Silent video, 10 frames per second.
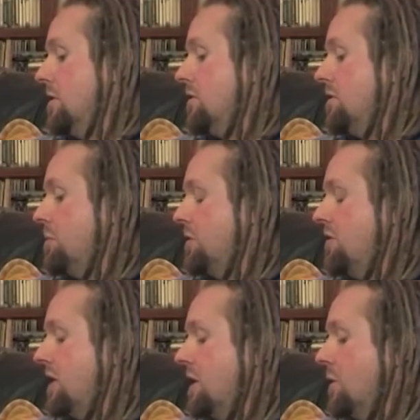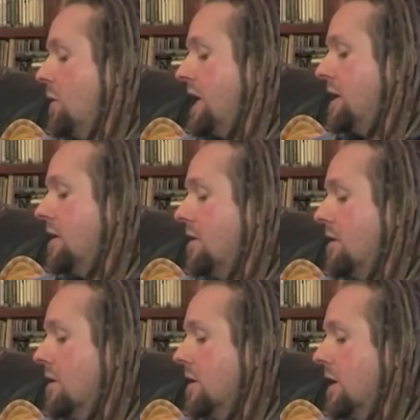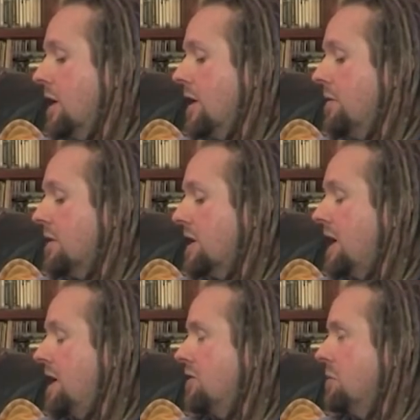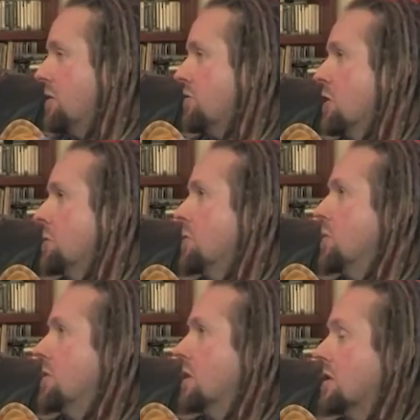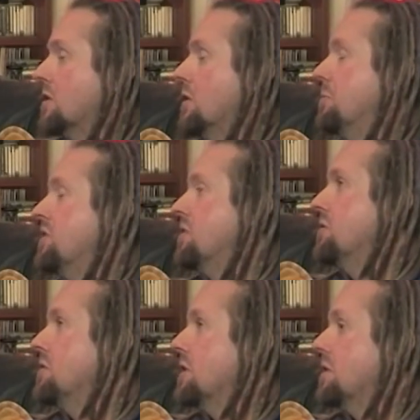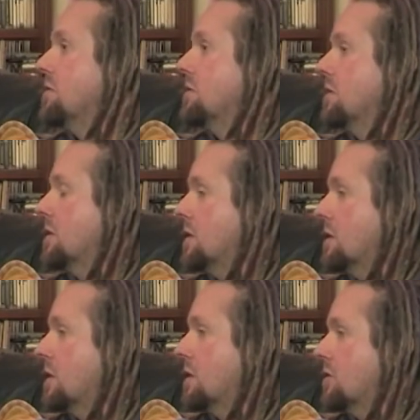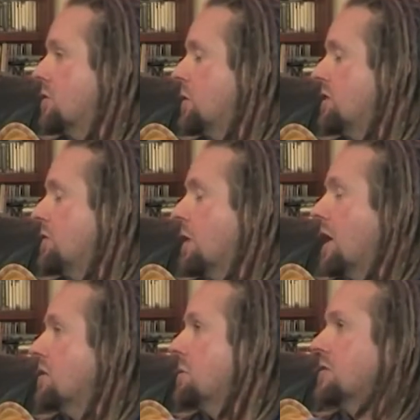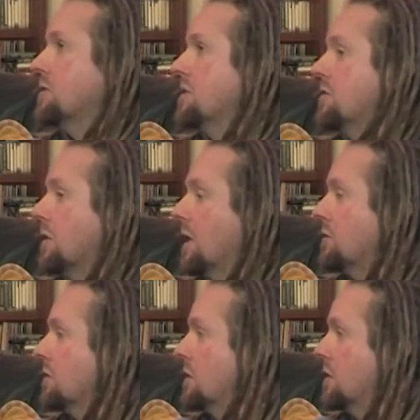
this particular week, uh, the key to my room had gone missing for 24 hours about 24 can I, can hours. I